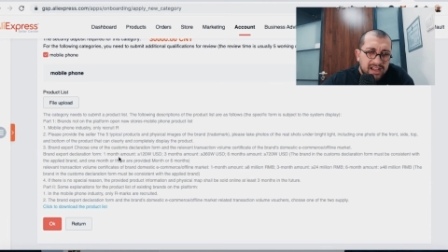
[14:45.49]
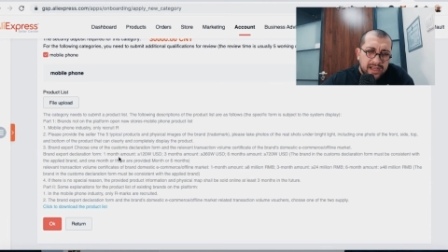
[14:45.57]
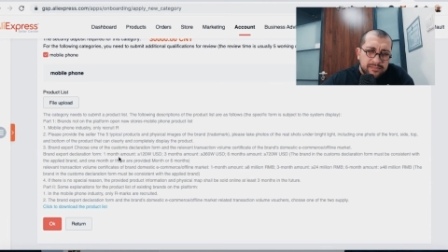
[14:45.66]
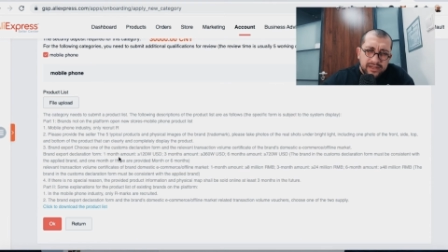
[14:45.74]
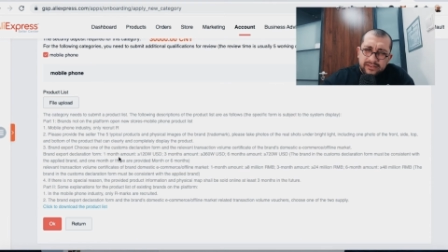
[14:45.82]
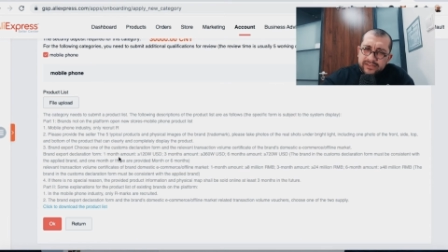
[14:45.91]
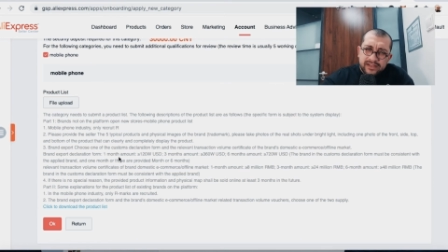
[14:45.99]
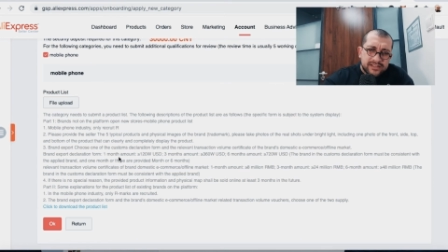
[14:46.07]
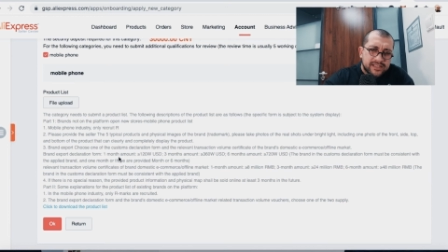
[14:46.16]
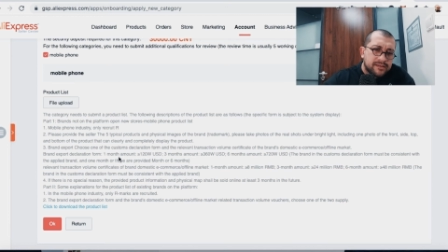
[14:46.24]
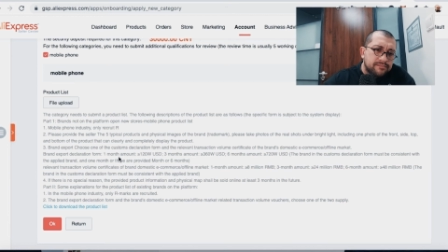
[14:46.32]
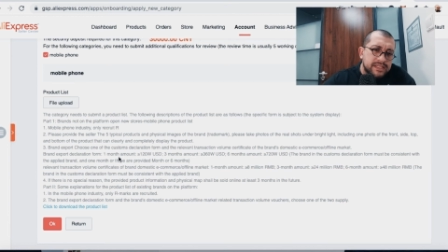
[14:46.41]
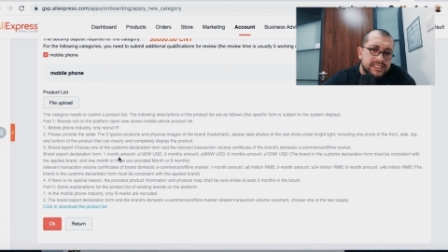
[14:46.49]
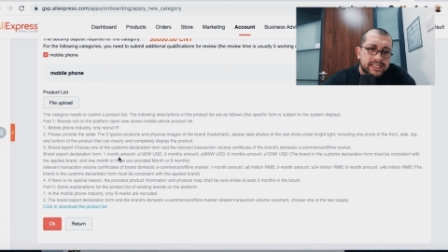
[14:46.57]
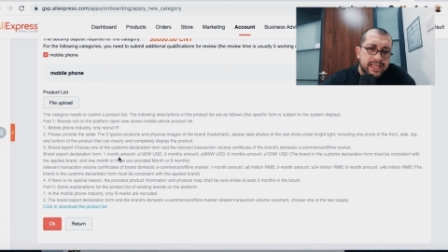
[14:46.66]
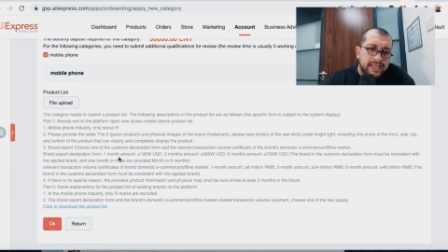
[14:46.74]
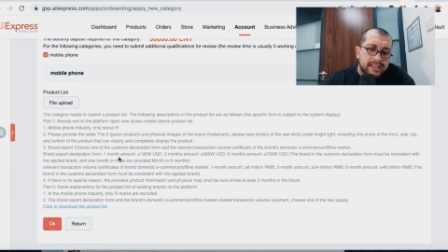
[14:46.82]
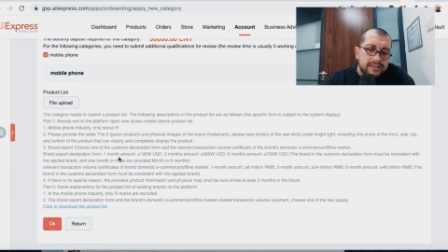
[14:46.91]
I believe there's a
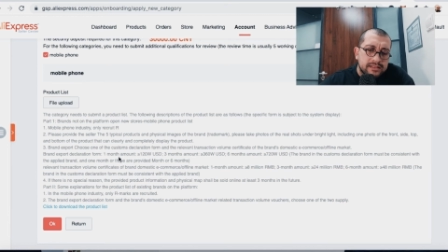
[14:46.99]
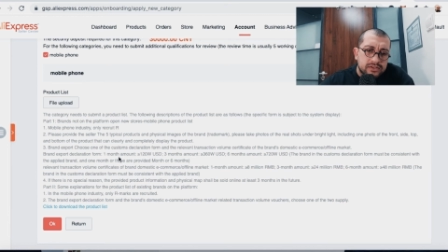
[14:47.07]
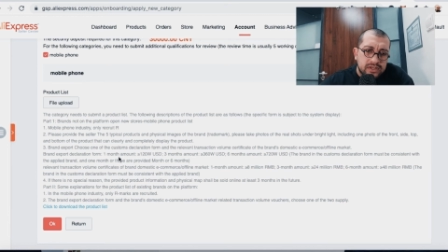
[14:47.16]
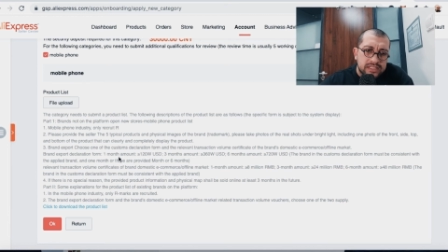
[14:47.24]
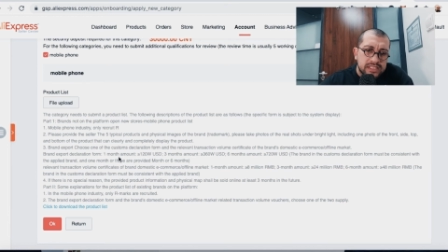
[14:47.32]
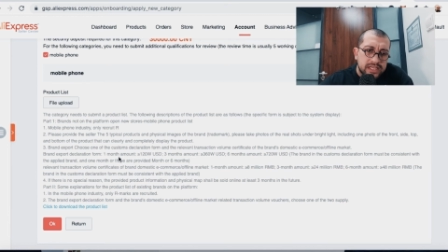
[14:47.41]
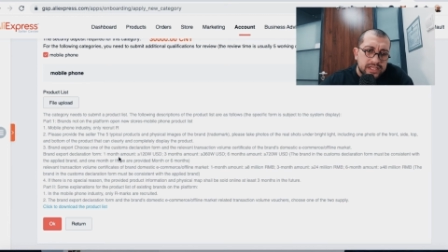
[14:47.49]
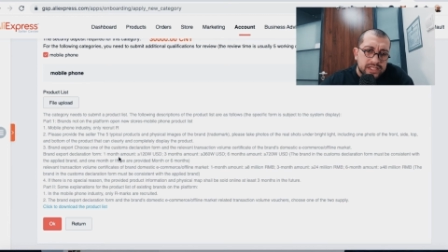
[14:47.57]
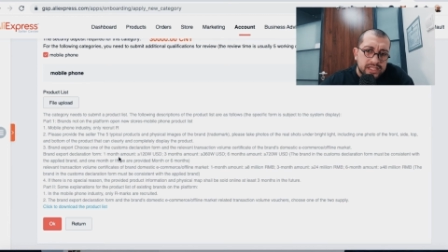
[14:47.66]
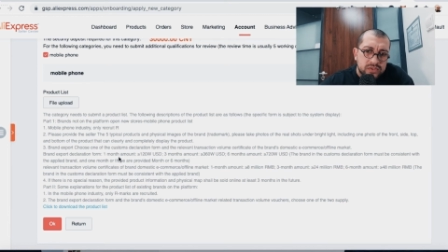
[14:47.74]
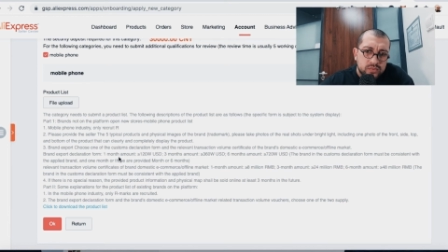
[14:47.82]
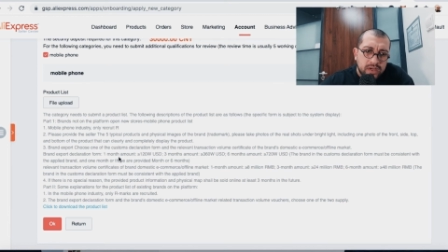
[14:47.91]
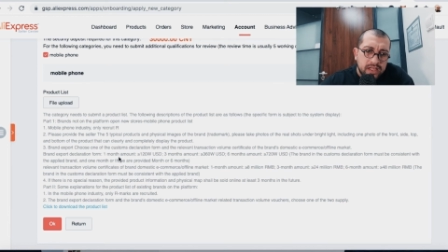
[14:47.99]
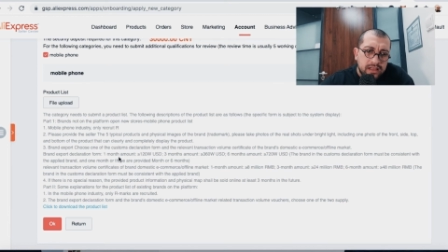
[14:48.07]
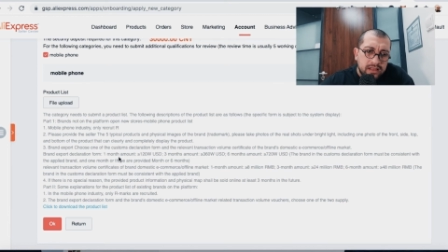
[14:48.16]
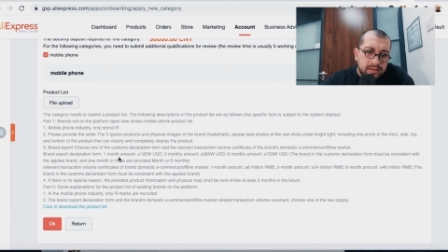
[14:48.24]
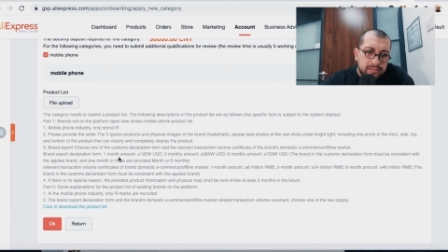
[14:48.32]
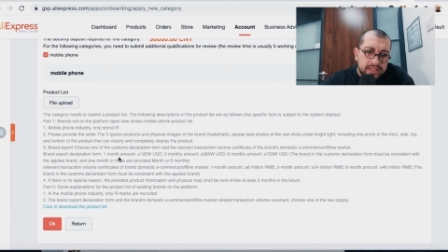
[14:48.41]
mistake in the translation as
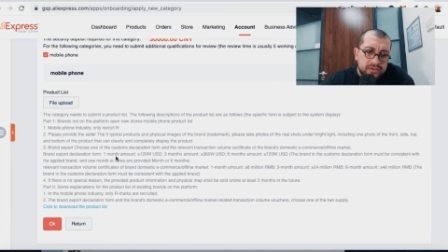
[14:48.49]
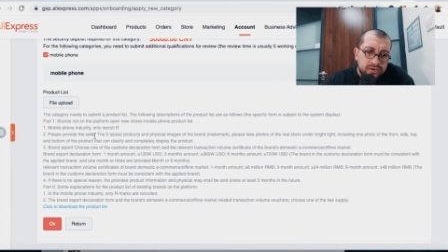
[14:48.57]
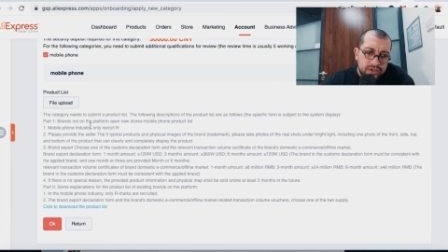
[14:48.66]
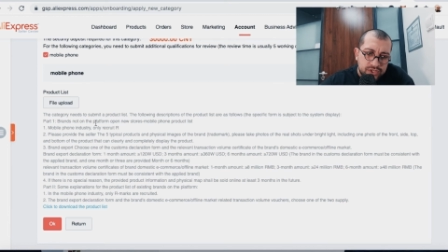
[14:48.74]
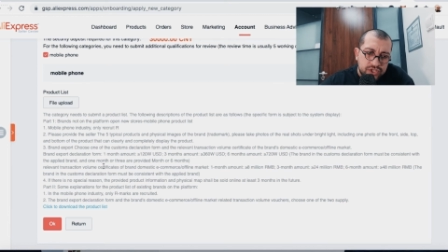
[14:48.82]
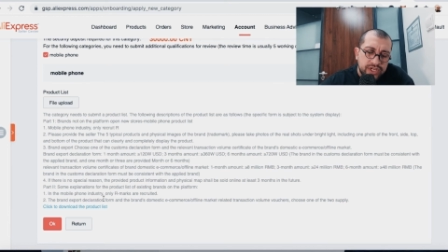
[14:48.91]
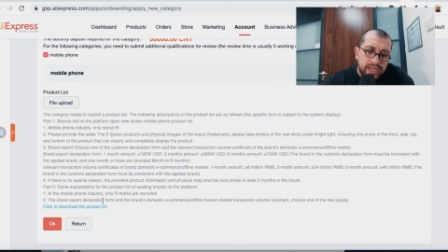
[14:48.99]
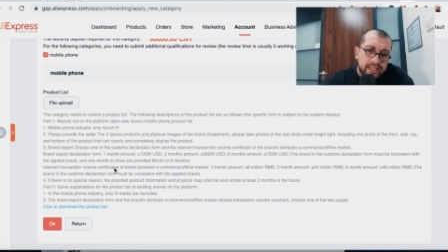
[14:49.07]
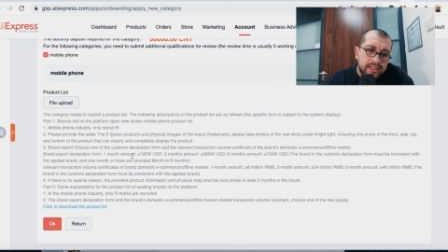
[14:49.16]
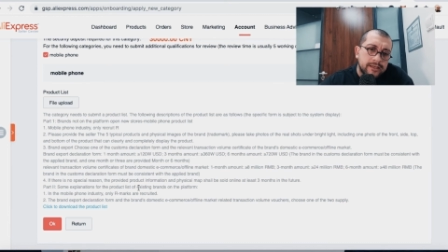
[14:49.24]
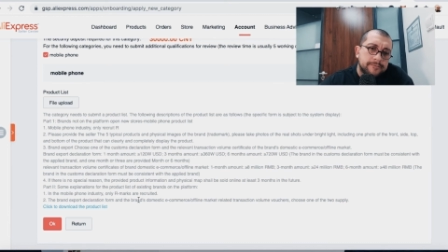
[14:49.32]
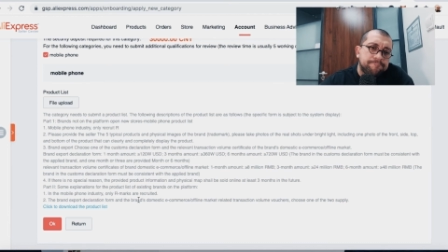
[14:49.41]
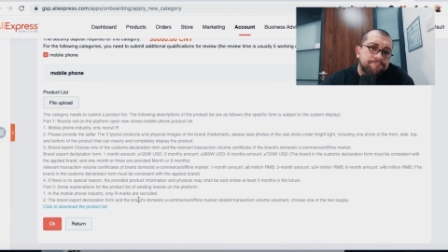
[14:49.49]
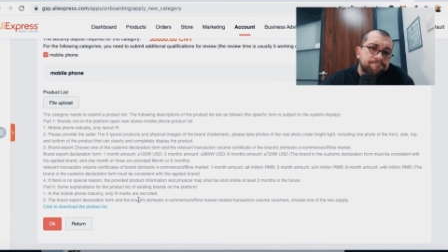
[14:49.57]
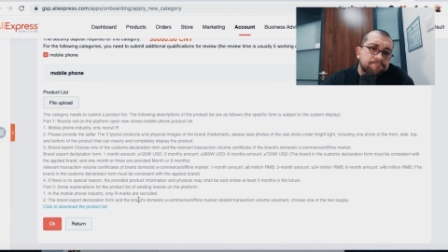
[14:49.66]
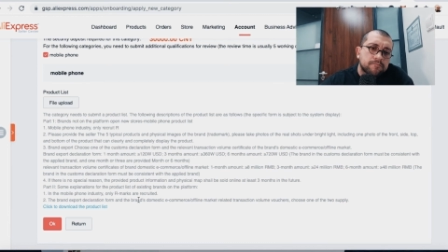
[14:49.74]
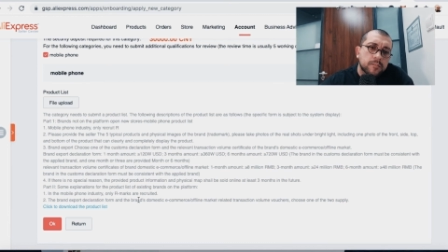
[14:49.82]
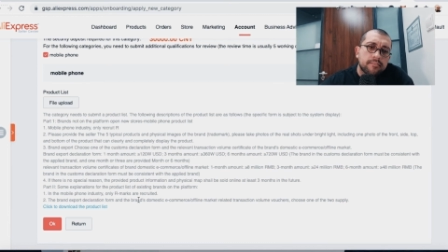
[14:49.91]
well, but you can check the
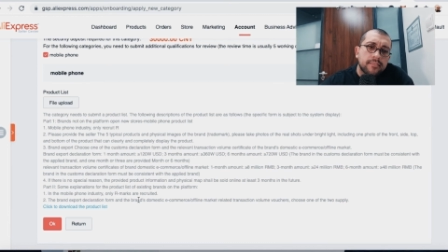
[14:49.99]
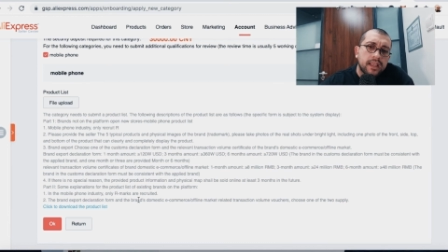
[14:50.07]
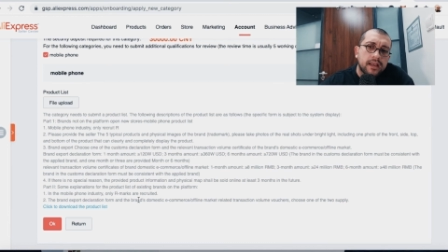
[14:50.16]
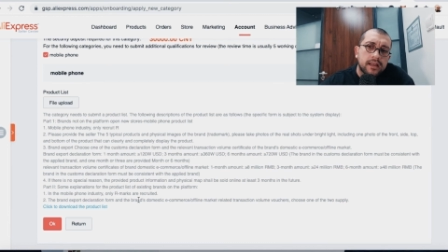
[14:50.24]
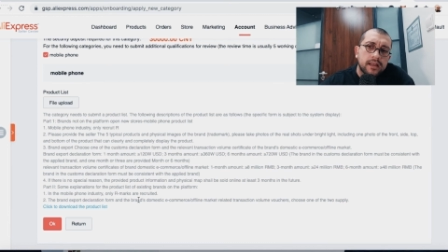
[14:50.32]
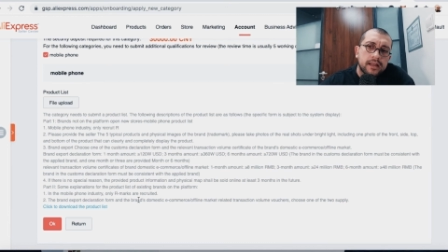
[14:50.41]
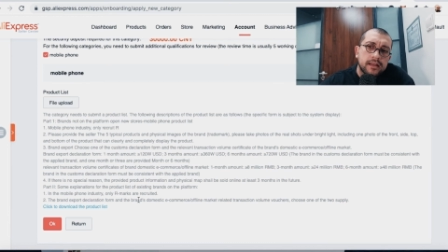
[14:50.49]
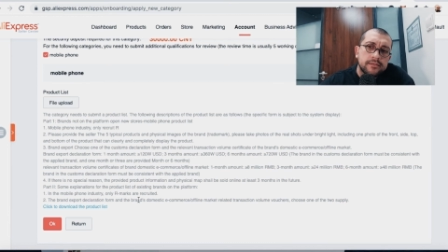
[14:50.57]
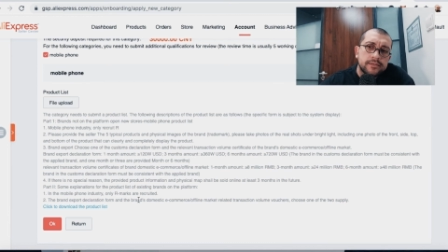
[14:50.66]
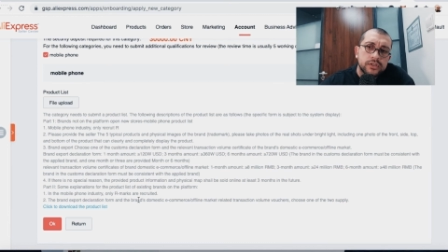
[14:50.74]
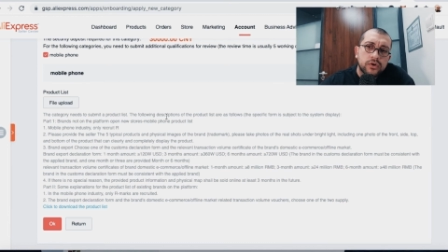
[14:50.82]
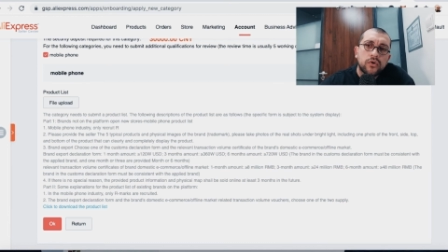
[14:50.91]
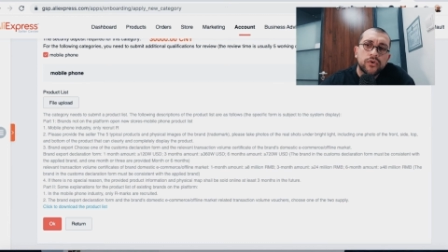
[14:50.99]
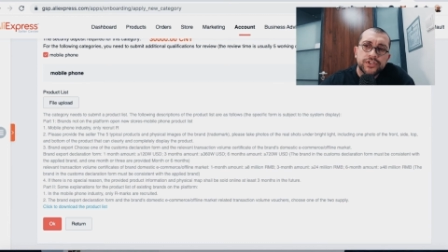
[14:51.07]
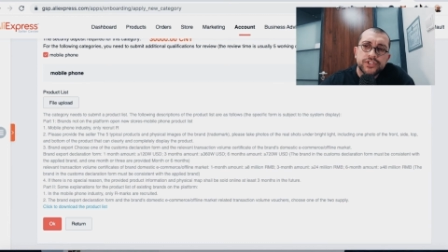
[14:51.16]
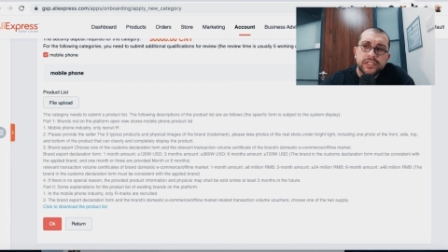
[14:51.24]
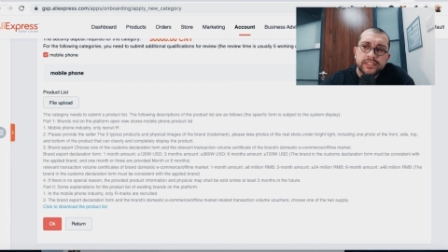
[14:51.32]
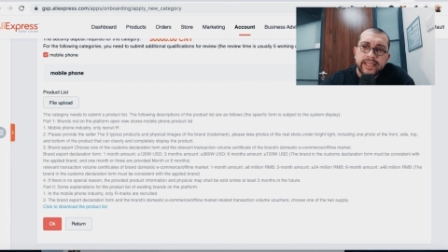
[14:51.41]

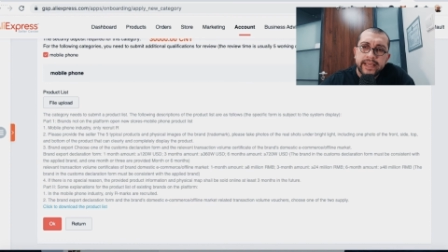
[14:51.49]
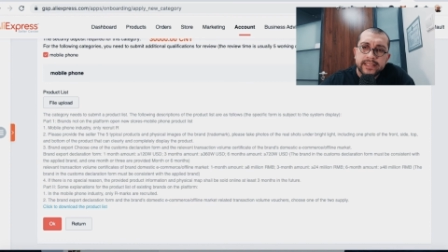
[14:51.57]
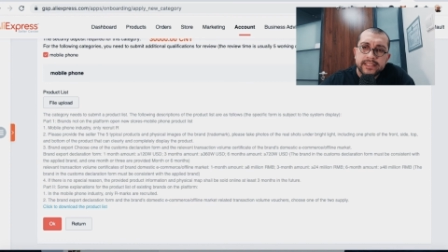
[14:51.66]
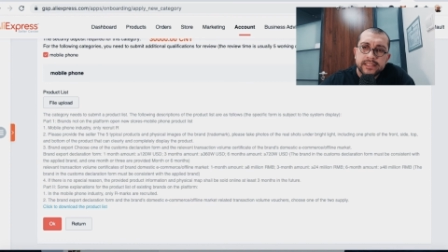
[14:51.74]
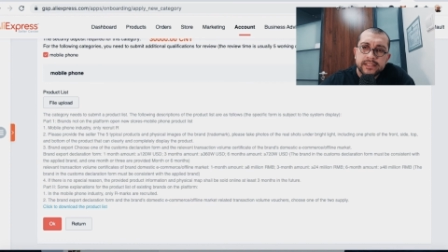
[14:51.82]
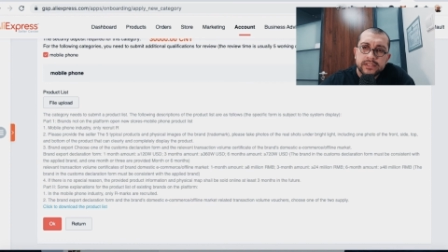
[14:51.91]
original text.